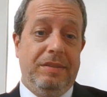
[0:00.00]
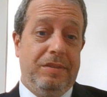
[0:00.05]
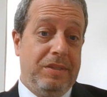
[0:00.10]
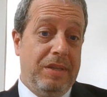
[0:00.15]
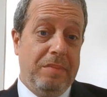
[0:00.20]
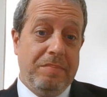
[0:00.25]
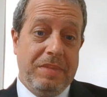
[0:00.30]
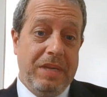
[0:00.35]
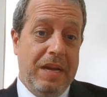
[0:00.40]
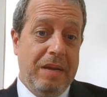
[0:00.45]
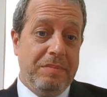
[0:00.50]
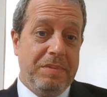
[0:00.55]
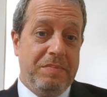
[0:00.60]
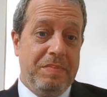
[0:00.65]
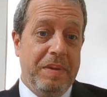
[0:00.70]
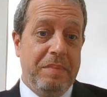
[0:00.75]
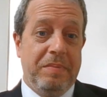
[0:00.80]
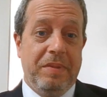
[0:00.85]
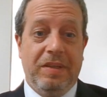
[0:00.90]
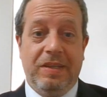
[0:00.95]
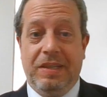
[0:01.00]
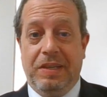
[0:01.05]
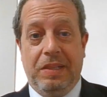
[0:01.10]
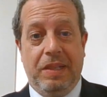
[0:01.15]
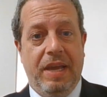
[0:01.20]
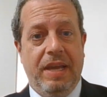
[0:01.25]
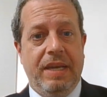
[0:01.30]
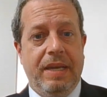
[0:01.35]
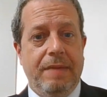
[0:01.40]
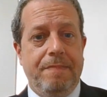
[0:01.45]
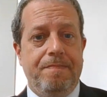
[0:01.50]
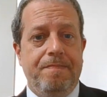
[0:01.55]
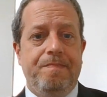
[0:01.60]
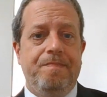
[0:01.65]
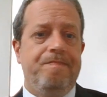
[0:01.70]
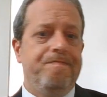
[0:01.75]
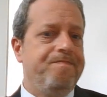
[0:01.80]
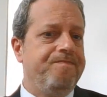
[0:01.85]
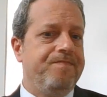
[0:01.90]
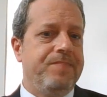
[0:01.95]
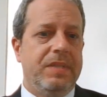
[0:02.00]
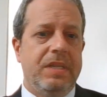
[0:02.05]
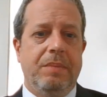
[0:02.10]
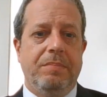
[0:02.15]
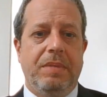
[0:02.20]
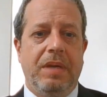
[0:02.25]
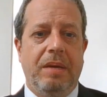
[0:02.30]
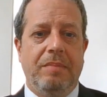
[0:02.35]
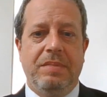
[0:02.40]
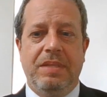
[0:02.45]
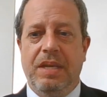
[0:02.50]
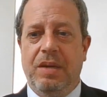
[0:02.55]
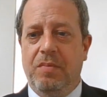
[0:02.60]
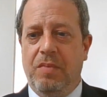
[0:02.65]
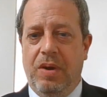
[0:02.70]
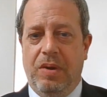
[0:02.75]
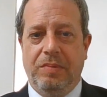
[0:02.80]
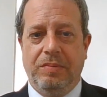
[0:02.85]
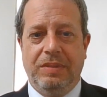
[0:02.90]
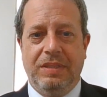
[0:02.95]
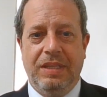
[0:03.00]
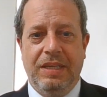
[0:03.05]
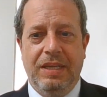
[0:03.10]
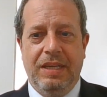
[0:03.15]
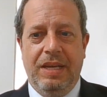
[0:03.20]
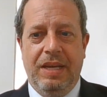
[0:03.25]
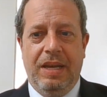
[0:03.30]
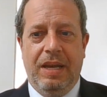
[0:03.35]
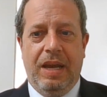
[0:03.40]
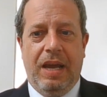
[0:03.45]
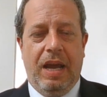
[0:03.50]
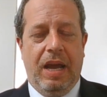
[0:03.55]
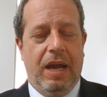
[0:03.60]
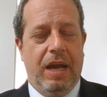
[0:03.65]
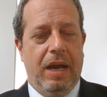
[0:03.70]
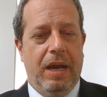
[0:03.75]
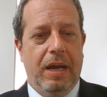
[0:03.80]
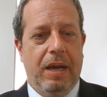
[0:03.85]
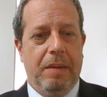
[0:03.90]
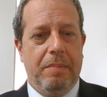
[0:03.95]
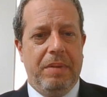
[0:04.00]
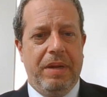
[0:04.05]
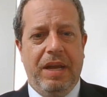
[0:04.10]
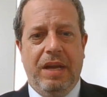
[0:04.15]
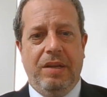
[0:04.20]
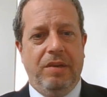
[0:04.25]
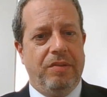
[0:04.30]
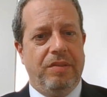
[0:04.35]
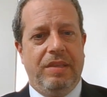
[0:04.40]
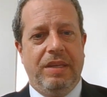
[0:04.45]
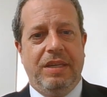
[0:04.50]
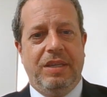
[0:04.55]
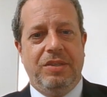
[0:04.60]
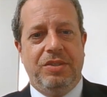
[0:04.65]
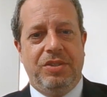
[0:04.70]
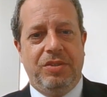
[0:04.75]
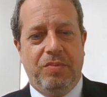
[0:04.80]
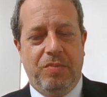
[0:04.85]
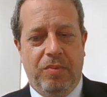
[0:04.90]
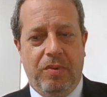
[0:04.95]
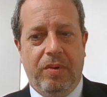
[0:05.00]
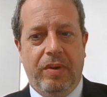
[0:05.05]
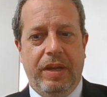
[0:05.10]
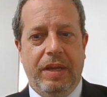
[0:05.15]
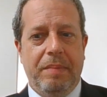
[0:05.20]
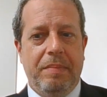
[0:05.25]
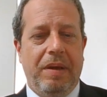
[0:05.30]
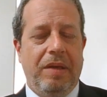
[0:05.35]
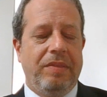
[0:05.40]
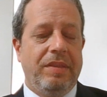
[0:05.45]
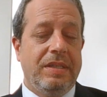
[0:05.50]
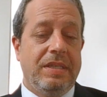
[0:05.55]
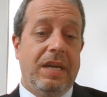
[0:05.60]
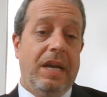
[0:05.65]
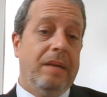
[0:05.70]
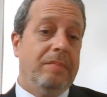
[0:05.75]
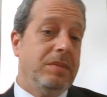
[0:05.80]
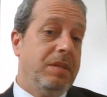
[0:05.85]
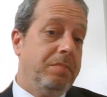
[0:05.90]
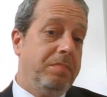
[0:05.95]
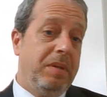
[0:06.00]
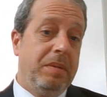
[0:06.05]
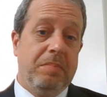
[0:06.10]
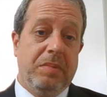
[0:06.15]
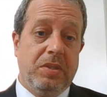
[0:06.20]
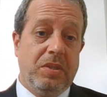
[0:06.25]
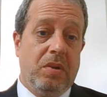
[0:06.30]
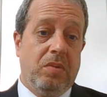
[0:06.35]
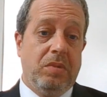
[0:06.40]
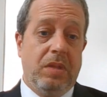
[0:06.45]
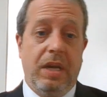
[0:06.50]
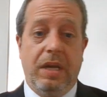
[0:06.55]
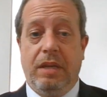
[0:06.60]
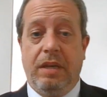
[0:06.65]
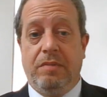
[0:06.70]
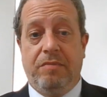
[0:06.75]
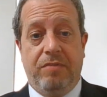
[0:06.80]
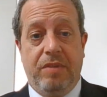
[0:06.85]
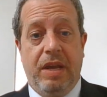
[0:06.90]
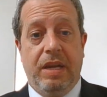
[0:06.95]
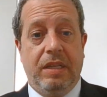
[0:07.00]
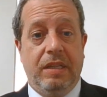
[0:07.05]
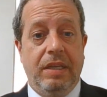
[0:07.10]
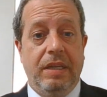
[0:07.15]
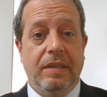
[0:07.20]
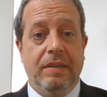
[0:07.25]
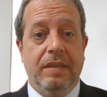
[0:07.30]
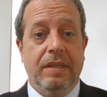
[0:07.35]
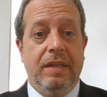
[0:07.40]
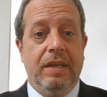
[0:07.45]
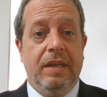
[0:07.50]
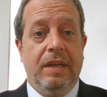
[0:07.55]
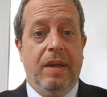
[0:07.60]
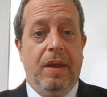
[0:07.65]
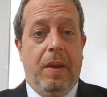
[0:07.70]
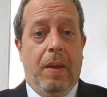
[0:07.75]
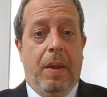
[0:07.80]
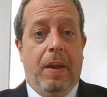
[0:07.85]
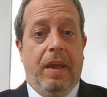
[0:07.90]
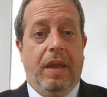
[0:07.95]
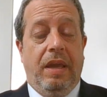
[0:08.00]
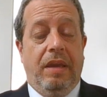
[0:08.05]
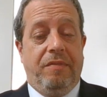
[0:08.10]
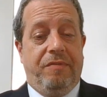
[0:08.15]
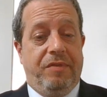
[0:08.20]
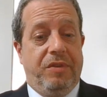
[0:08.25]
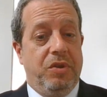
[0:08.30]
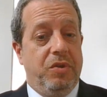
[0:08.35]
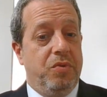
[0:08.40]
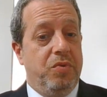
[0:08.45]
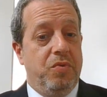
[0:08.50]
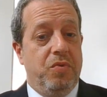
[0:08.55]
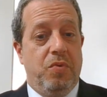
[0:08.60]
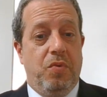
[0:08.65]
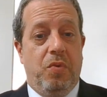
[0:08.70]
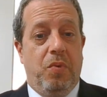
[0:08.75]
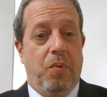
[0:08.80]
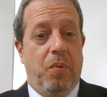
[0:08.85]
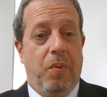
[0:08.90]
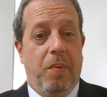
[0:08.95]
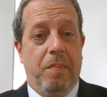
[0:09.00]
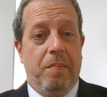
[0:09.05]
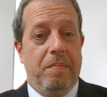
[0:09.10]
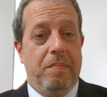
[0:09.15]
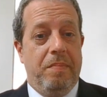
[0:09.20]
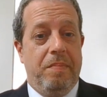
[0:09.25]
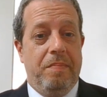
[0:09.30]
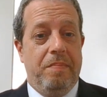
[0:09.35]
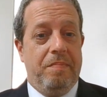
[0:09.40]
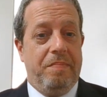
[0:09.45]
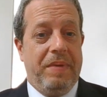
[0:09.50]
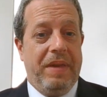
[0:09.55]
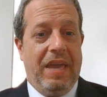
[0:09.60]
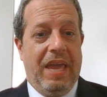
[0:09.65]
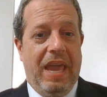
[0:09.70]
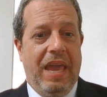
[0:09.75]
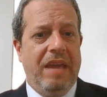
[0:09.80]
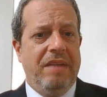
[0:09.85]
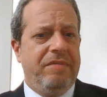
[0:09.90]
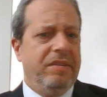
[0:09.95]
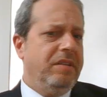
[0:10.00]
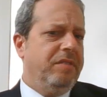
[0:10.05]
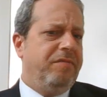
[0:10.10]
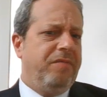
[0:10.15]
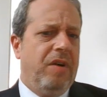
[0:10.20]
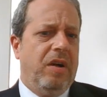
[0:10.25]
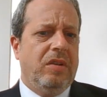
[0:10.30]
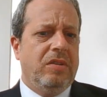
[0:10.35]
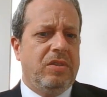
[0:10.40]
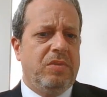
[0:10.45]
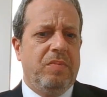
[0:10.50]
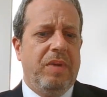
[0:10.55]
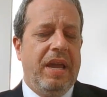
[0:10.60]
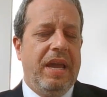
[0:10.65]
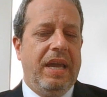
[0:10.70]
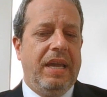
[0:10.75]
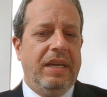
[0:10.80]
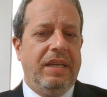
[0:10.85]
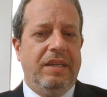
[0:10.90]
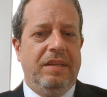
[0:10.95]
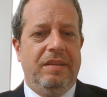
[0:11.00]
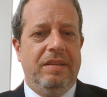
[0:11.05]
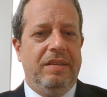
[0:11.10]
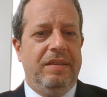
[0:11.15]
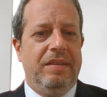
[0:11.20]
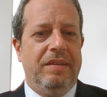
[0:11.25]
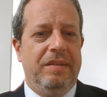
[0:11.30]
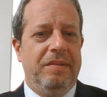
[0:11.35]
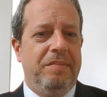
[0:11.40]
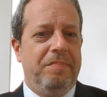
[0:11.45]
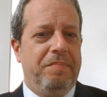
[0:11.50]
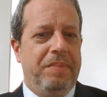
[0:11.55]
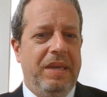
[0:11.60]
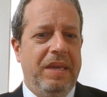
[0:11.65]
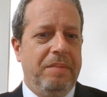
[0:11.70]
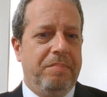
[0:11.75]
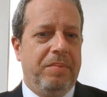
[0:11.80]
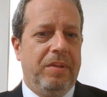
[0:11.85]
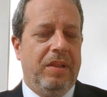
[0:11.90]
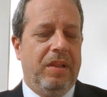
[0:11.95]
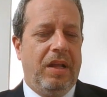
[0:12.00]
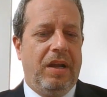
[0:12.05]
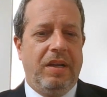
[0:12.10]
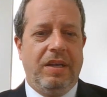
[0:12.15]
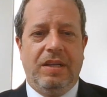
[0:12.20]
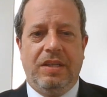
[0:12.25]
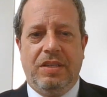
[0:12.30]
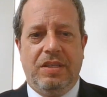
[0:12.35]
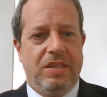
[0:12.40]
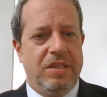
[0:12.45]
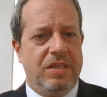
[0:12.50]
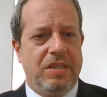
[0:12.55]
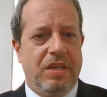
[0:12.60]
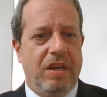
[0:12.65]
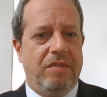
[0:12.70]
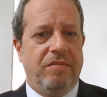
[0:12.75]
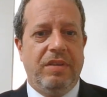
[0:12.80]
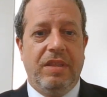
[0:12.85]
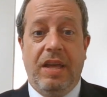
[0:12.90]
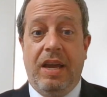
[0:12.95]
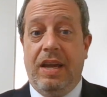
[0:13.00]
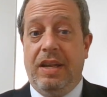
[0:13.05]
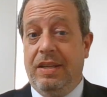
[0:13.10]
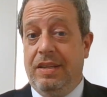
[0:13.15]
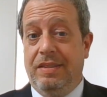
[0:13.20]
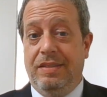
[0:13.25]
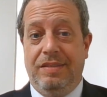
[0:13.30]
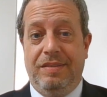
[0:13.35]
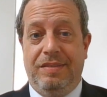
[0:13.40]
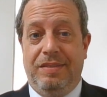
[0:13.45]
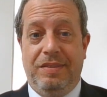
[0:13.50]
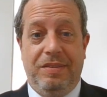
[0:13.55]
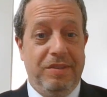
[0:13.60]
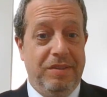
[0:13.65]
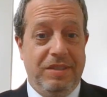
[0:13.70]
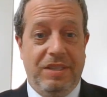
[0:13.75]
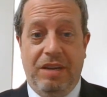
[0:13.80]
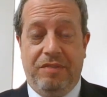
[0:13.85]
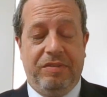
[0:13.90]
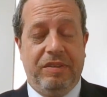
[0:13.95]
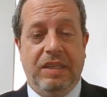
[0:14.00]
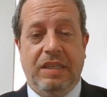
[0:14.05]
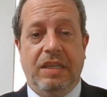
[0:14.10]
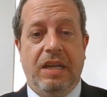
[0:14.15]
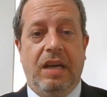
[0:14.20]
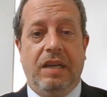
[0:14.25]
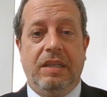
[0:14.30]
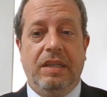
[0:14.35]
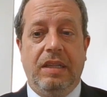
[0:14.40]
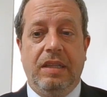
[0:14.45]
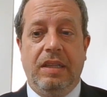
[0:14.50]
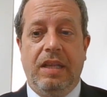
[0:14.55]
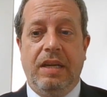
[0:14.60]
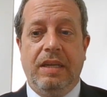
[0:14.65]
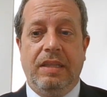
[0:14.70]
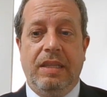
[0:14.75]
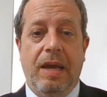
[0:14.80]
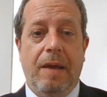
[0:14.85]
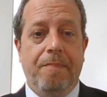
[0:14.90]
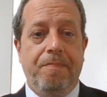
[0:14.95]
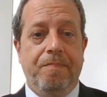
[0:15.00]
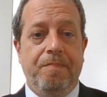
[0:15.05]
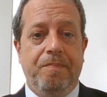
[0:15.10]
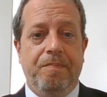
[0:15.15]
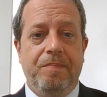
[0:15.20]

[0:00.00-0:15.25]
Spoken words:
Sometimes people are going to like it. Sometimes they won't. But I don't think you should worry about the times that people don't like it. Frankly, if you behave in a false way, people are going to discover that, and they're definitely not going to like that.